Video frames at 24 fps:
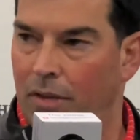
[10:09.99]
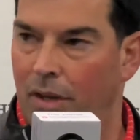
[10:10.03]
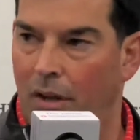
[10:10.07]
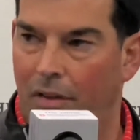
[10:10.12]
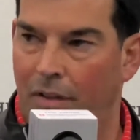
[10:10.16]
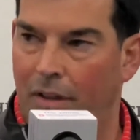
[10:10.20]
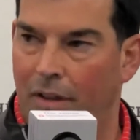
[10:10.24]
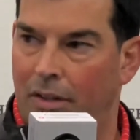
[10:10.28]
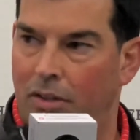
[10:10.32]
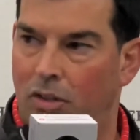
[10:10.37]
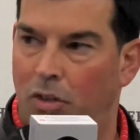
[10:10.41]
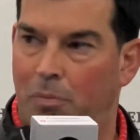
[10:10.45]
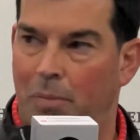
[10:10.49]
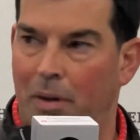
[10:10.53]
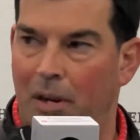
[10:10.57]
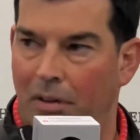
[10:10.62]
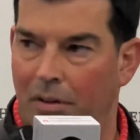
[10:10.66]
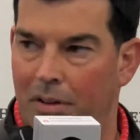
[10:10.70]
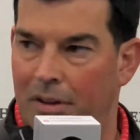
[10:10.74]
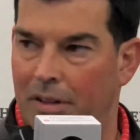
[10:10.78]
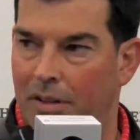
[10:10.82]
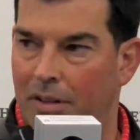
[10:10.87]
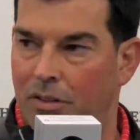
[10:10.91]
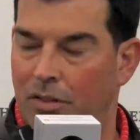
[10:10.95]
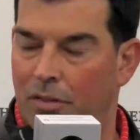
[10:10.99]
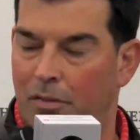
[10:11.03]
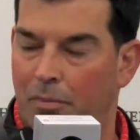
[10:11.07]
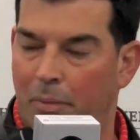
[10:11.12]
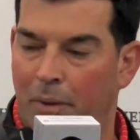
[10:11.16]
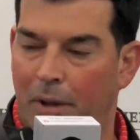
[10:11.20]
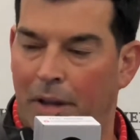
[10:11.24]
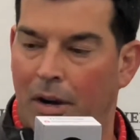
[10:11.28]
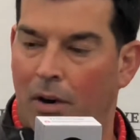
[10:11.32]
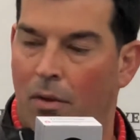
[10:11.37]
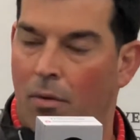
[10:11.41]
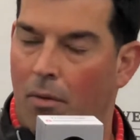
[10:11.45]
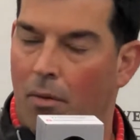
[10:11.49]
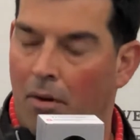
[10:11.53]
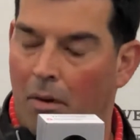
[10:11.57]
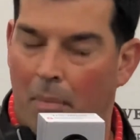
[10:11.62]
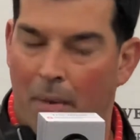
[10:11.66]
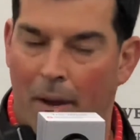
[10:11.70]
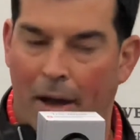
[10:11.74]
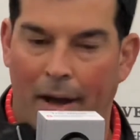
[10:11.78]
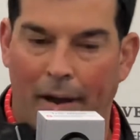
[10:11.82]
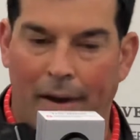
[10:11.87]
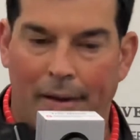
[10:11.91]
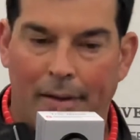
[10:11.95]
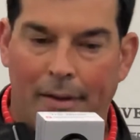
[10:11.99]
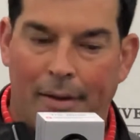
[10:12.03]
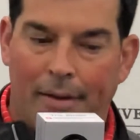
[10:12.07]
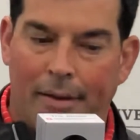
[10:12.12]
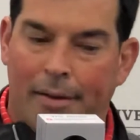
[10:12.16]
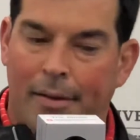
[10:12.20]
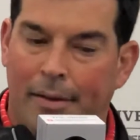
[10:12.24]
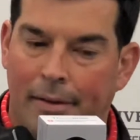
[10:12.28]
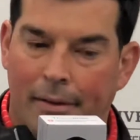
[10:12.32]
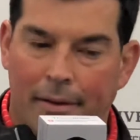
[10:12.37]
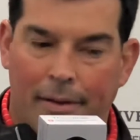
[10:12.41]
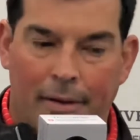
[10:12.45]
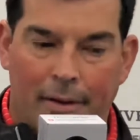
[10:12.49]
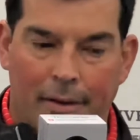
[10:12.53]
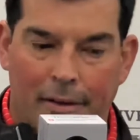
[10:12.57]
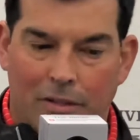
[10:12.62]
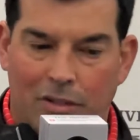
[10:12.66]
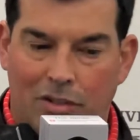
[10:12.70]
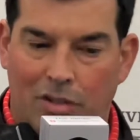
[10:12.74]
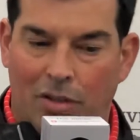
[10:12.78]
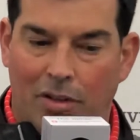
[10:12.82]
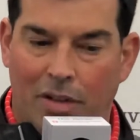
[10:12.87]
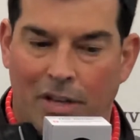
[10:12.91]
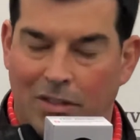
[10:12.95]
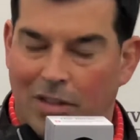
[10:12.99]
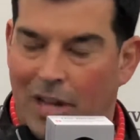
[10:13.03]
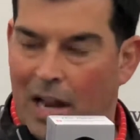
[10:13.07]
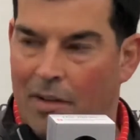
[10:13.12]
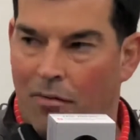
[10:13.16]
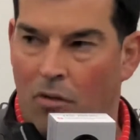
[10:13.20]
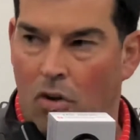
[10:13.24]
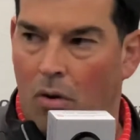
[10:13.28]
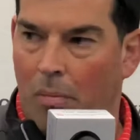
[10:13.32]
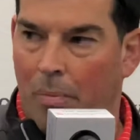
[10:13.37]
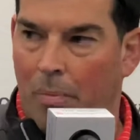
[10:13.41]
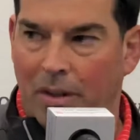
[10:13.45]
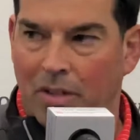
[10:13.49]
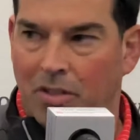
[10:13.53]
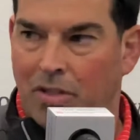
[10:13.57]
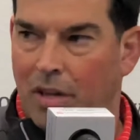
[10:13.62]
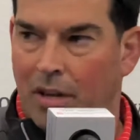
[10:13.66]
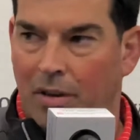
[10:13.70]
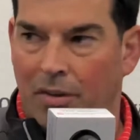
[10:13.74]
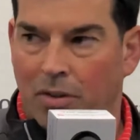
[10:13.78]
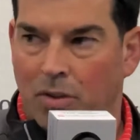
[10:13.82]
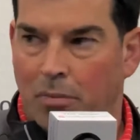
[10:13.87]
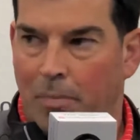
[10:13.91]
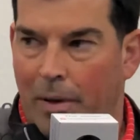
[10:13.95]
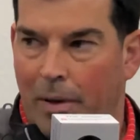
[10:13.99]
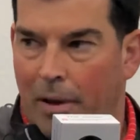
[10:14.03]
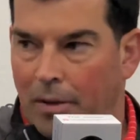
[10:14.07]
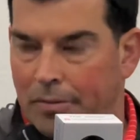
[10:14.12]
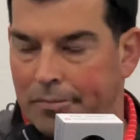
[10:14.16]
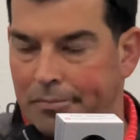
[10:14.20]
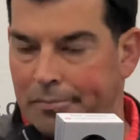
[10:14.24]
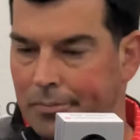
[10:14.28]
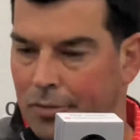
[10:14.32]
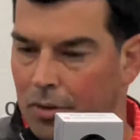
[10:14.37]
you know, the experience of playing quarterback still doesn't have a whole bunch under his belt.